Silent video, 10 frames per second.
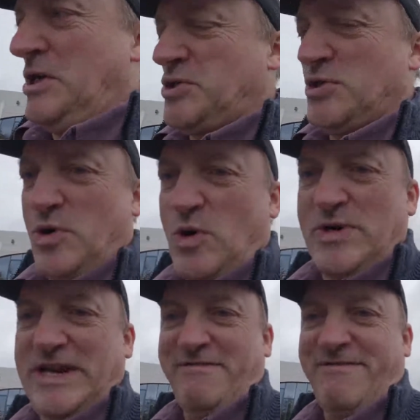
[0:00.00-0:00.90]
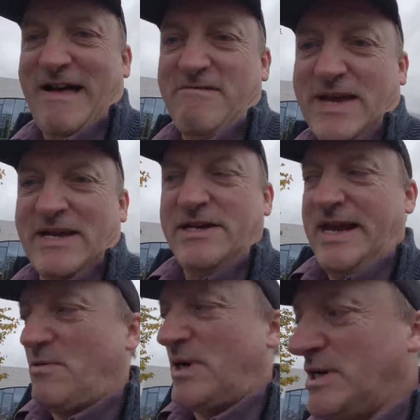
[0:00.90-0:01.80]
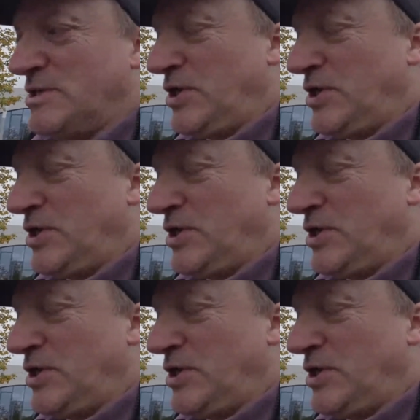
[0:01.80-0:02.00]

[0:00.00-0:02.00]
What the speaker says: So only at 5 miles an hour